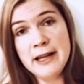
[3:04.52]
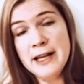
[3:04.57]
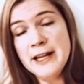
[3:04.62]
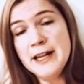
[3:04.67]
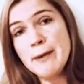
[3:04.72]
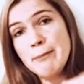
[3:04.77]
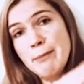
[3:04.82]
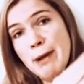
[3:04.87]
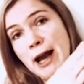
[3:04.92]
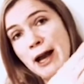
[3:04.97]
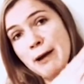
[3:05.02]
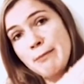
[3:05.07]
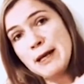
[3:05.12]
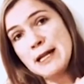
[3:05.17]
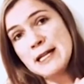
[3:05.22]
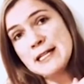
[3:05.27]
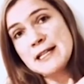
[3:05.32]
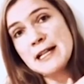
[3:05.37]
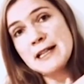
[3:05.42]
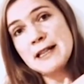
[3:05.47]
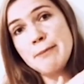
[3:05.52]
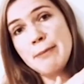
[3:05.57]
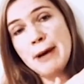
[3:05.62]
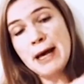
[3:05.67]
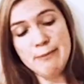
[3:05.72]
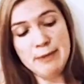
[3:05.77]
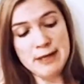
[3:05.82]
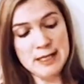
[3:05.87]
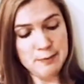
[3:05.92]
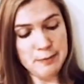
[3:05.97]
Leaning back means that the
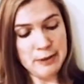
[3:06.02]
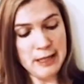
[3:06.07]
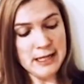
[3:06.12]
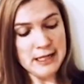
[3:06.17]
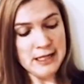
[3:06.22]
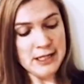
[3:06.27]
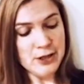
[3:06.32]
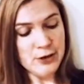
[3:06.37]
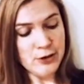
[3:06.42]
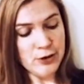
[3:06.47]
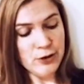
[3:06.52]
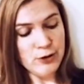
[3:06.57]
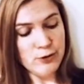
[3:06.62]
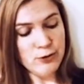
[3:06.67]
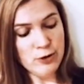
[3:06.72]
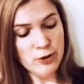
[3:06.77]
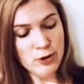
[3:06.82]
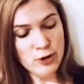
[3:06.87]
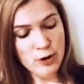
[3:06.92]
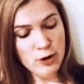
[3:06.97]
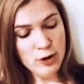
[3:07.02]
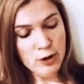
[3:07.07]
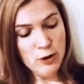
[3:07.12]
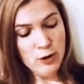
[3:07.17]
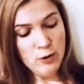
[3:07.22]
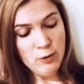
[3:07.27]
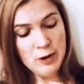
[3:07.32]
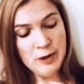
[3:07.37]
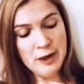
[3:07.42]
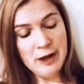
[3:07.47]
baby is planted on you
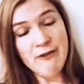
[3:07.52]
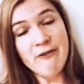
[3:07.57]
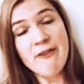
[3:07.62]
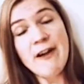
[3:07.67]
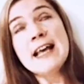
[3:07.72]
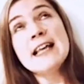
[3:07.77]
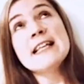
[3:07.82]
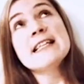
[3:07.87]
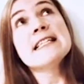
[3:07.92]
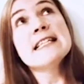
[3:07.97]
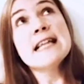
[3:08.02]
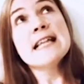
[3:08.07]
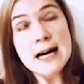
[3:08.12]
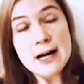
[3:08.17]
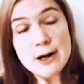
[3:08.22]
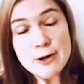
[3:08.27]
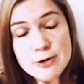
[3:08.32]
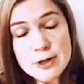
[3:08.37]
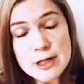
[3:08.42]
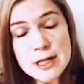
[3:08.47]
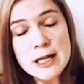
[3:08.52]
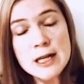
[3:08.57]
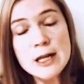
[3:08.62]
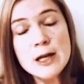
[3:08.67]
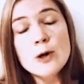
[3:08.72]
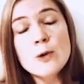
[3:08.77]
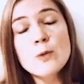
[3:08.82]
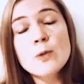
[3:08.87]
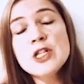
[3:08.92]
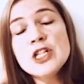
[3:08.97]
with their face down,
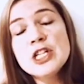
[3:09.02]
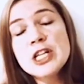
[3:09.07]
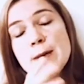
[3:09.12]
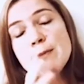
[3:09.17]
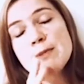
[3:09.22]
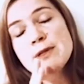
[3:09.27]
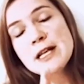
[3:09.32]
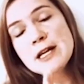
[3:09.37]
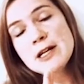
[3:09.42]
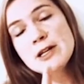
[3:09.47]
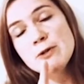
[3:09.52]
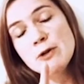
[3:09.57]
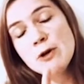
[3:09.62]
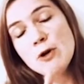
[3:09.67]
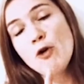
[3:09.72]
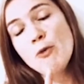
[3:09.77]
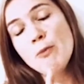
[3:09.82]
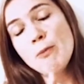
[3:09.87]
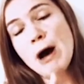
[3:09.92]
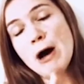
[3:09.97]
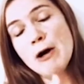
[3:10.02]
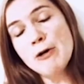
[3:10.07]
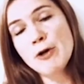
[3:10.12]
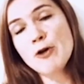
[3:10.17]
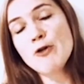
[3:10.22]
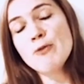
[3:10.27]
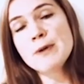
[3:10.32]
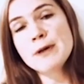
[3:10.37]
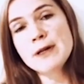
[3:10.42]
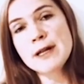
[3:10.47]
which keeps their mouth
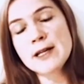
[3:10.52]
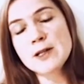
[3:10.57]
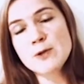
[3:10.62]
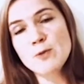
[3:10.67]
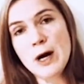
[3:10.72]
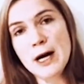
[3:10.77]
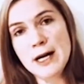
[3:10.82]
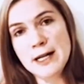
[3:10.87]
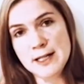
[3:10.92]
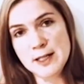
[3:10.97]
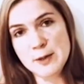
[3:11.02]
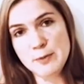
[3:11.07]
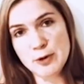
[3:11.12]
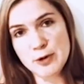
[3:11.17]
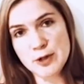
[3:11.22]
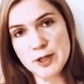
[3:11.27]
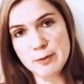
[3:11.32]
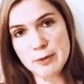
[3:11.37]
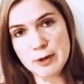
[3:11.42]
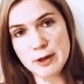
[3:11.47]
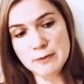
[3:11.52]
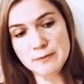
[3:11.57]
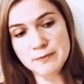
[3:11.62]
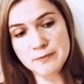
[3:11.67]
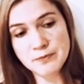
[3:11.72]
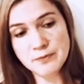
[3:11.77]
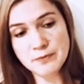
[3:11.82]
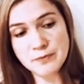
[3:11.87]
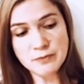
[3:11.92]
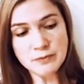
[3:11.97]
open as wide as possible.
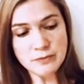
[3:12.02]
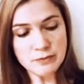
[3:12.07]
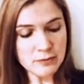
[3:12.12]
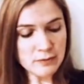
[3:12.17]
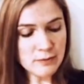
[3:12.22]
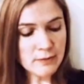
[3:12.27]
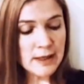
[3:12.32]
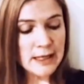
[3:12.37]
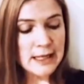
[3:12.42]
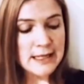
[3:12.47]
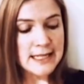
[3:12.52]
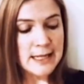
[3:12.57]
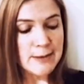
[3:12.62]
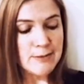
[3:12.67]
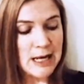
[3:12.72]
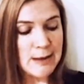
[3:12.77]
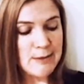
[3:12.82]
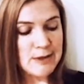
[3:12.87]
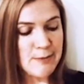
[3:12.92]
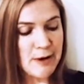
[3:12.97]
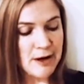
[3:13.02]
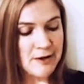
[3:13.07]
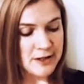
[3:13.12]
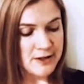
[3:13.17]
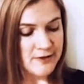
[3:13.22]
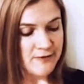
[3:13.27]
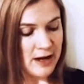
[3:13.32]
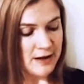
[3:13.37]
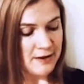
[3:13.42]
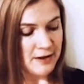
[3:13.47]
Sometimes mothers
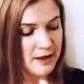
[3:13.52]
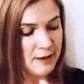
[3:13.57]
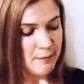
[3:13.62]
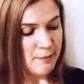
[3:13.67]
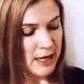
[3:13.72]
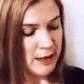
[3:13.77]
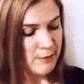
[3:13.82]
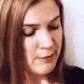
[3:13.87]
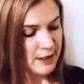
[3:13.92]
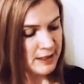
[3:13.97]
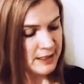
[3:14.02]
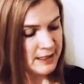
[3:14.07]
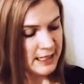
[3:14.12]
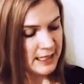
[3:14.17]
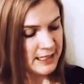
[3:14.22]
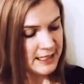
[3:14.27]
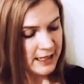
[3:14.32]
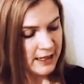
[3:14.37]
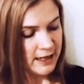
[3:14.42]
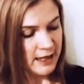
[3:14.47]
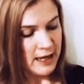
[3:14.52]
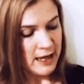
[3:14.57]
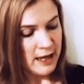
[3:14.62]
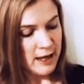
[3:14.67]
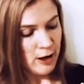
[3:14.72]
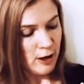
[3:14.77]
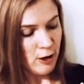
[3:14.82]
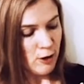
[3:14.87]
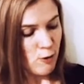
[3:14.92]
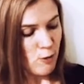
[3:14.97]
find that the baby is sitting
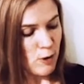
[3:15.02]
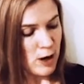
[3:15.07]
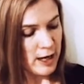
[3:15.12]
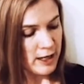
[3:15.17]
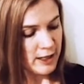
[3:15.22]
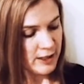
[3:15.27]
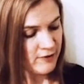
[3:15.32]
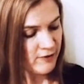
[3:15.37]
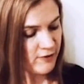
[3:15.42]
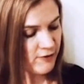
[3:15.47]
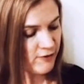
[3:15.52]
quite